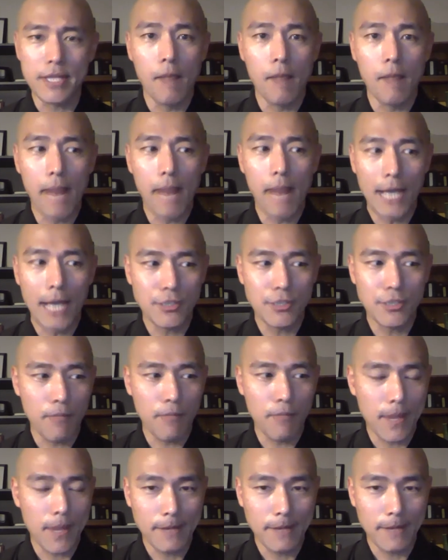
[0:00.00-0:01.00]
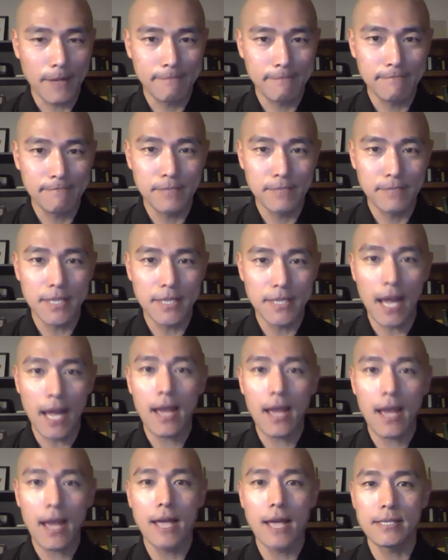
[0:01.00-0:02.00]
compassion thing? What is
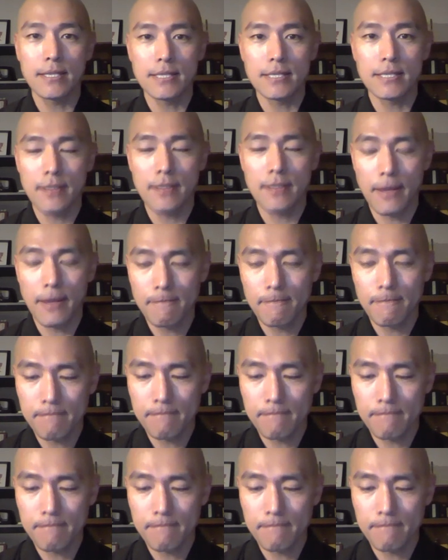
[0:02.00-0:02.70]
that kindness thing?